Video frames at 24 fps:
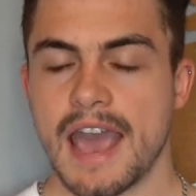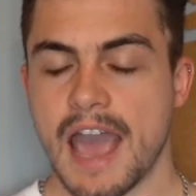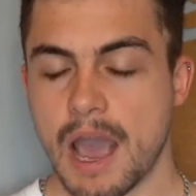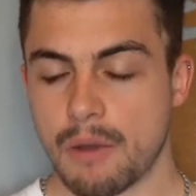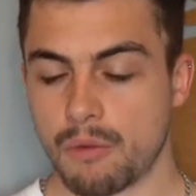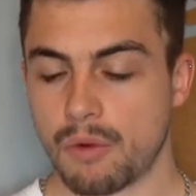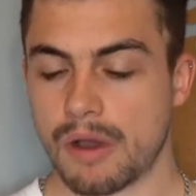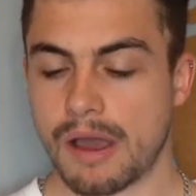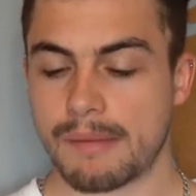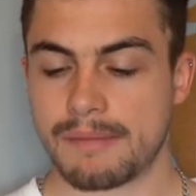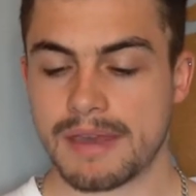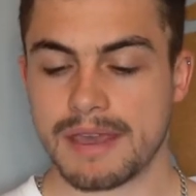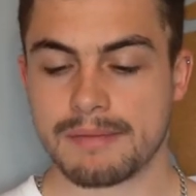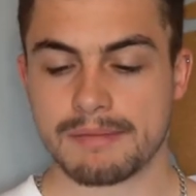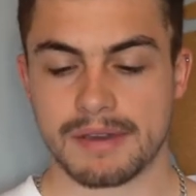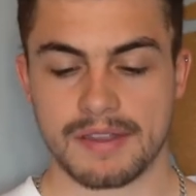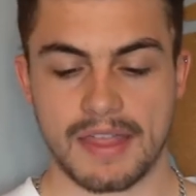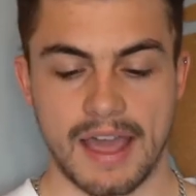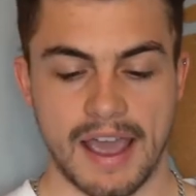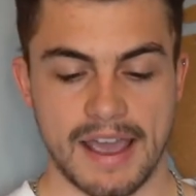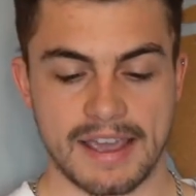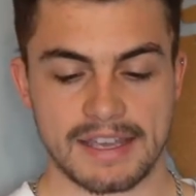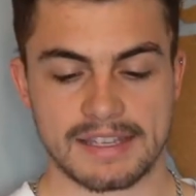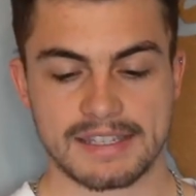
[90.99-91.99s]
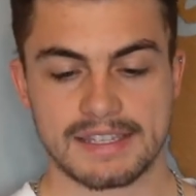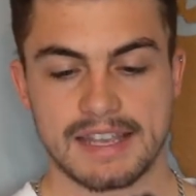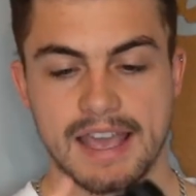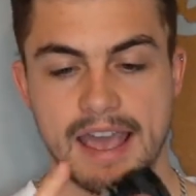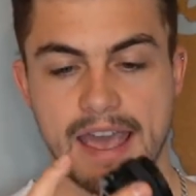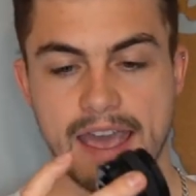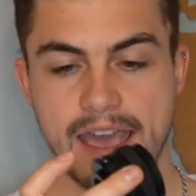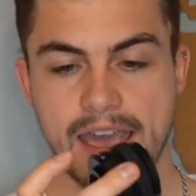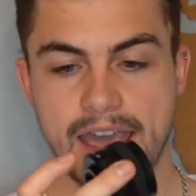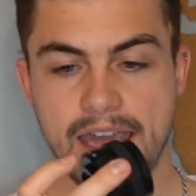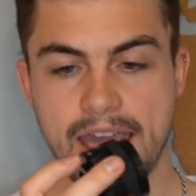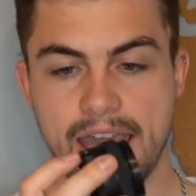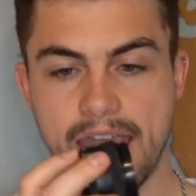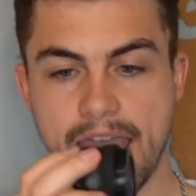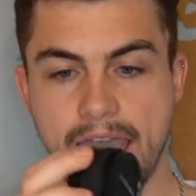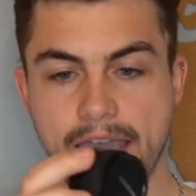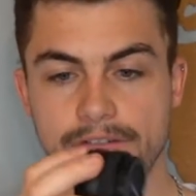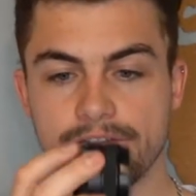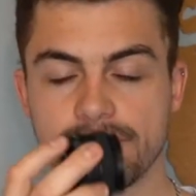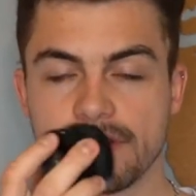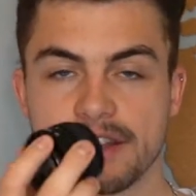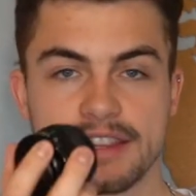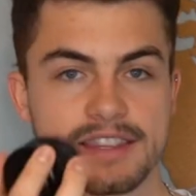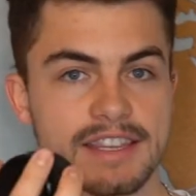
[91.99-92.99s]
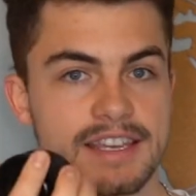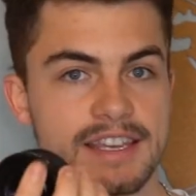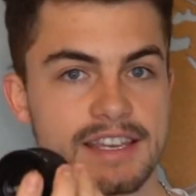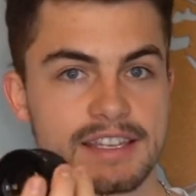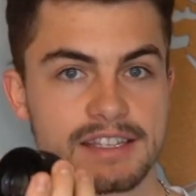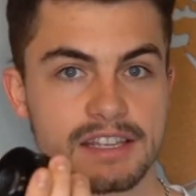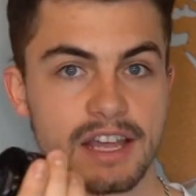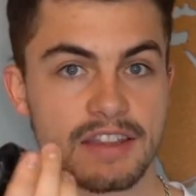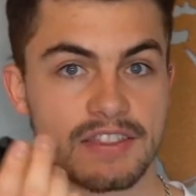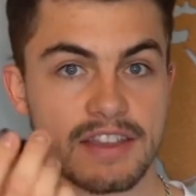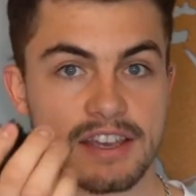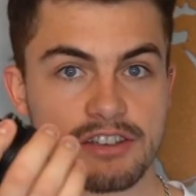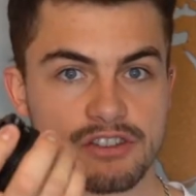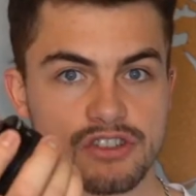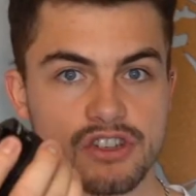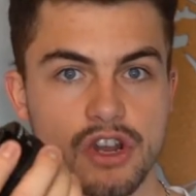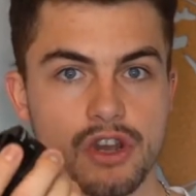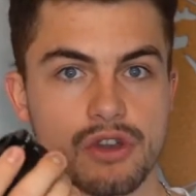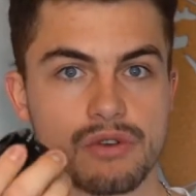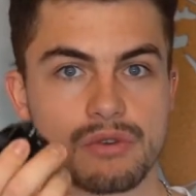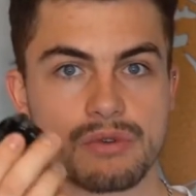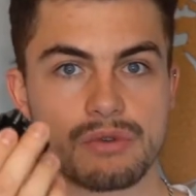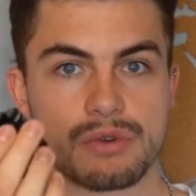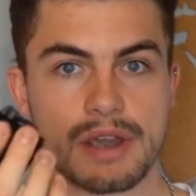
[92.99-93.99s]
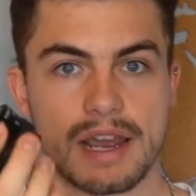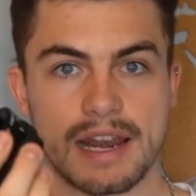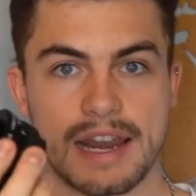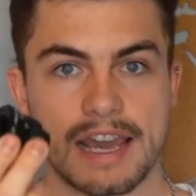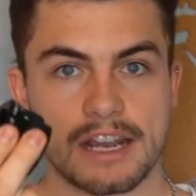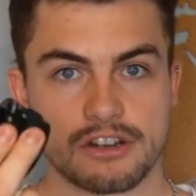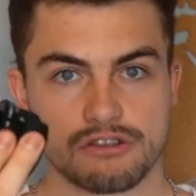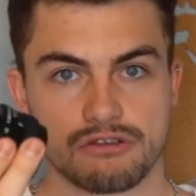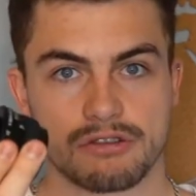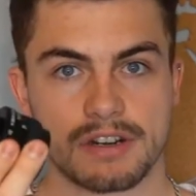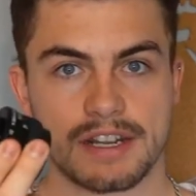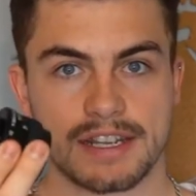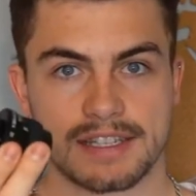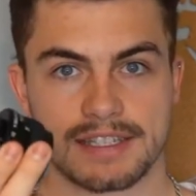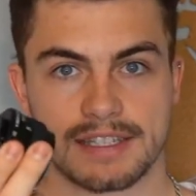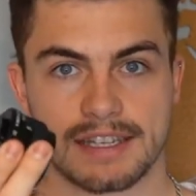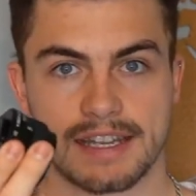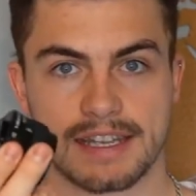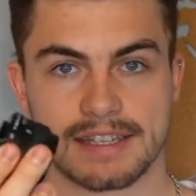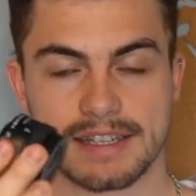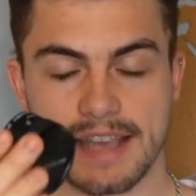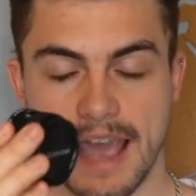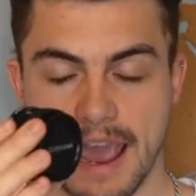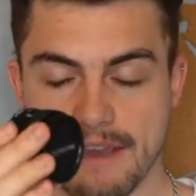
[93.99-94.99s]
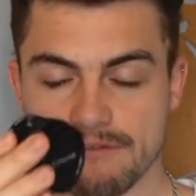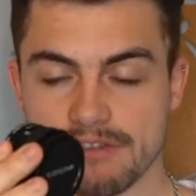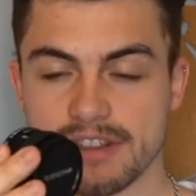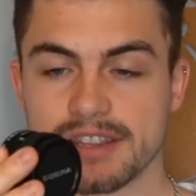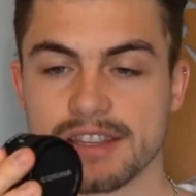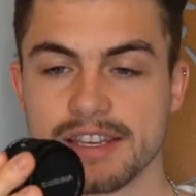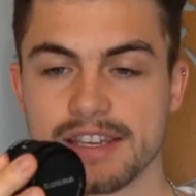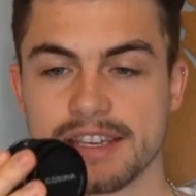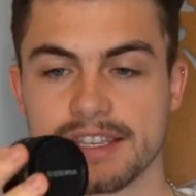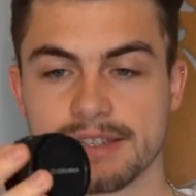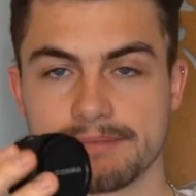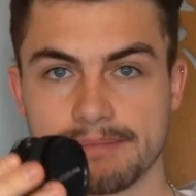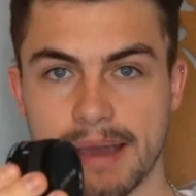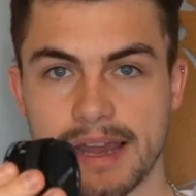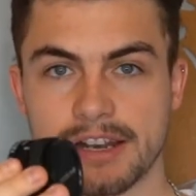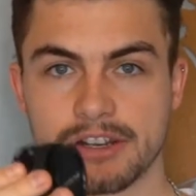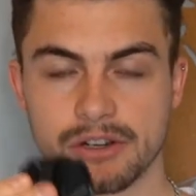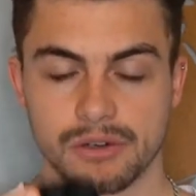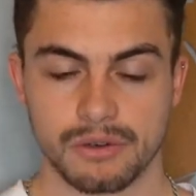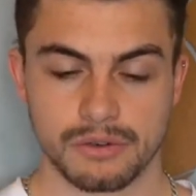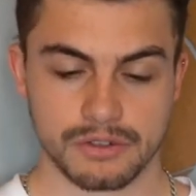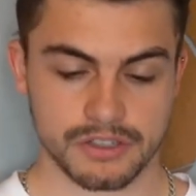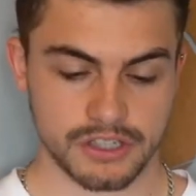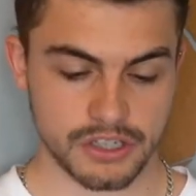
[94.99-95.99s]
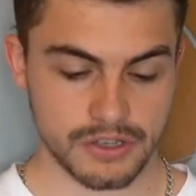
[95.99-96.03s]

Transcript: And what I mean by that is everything, like there's no electronics in this, everything is manual.